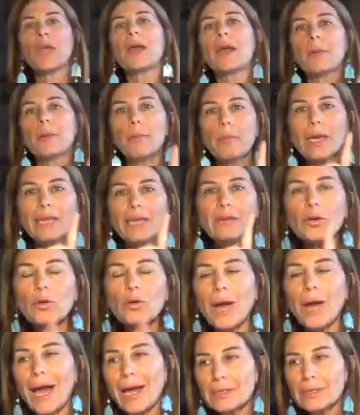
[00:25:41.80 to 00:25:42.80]

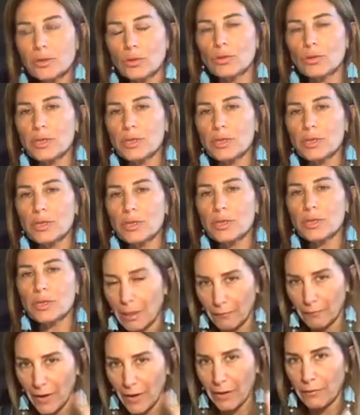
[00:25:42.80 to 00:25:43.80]
Meteorites also will
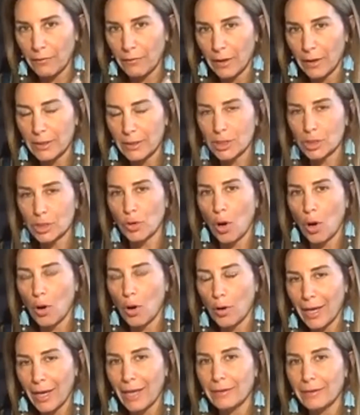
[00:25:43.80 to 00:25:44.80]
be very, very
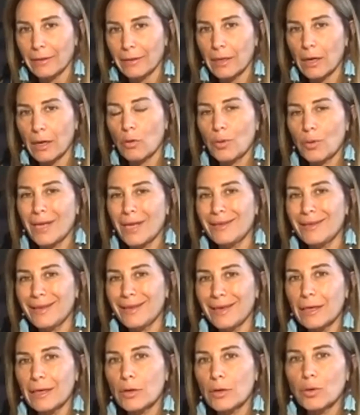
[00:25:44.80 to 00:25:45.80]
strong, and there are
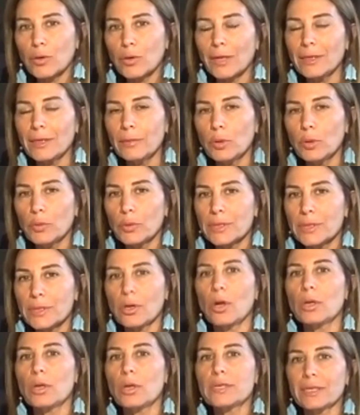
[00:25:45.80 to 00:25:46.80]
already
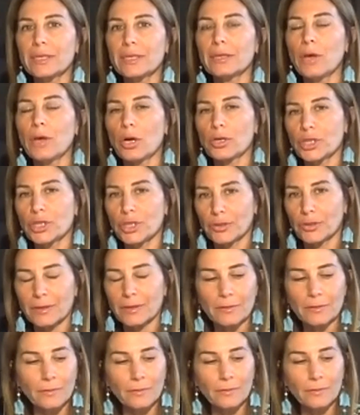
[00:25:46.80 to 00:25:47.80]
incredible results in
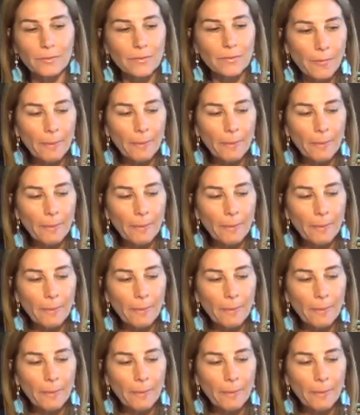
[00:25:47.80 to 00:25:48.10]
auctions.